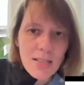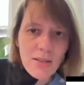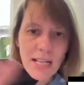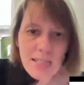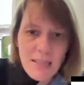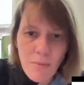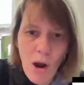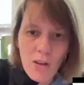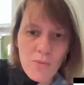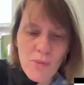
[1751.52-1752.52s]
So that's the
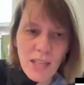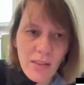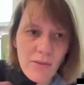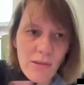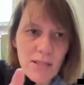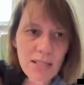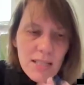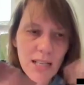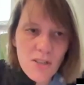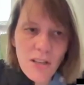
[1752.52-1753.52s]
monument I've used.
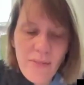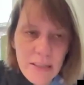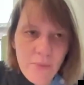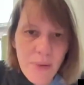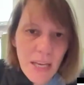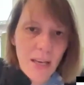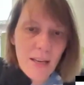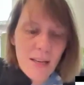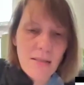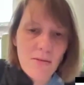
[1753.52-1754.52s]
It's actually very
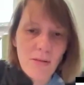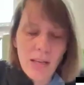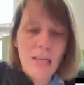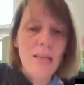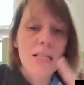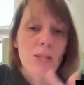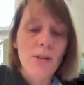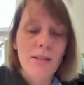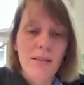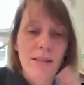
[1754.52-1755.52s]
big. So it
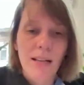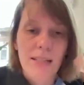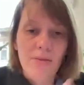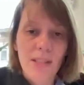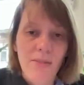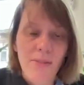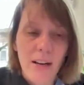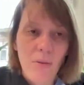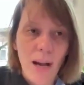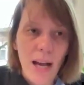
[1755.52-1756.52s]
suited the activity
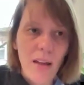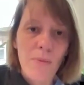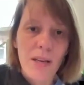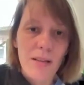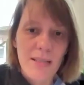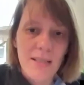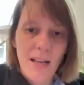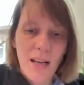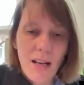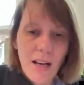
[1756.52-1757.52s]
very well, because
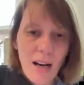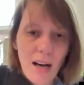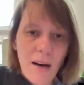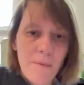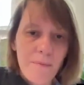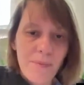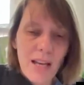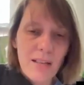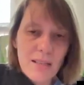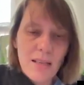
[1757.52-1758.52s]

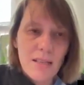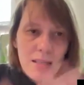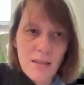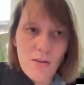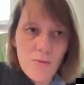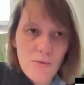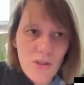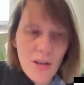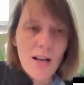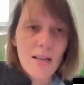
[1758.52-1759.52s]
it's
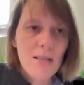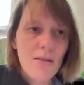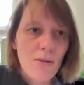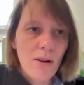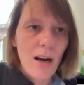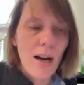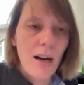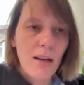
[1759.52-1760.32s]
huge. So